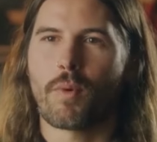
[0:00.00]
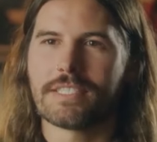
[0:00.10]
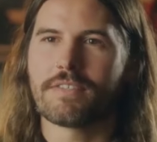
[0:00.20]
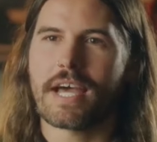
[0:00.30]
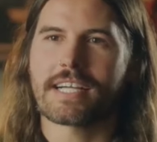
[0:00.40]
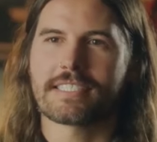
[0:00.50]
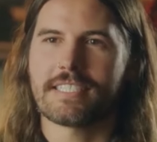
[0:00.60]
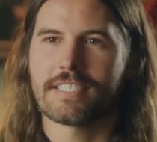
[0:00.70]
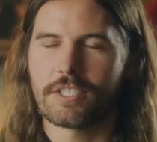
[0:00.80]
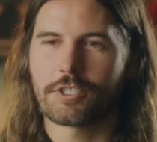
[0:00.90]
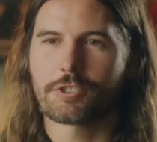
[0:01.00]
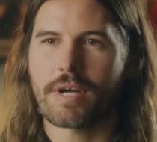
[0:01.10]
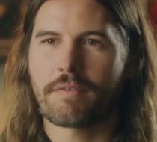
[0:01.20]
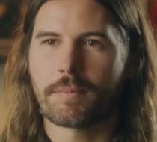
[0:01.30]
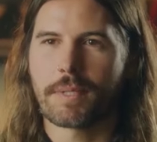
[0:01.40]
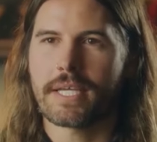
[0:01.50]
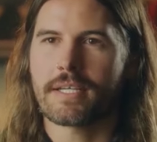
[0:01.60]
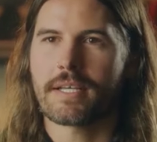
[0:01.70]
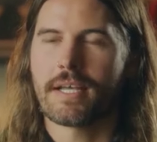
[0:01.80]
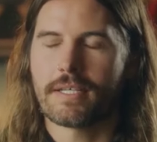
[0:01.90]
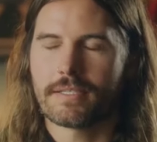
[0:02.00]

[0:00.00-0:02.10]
points of access into your travel bag.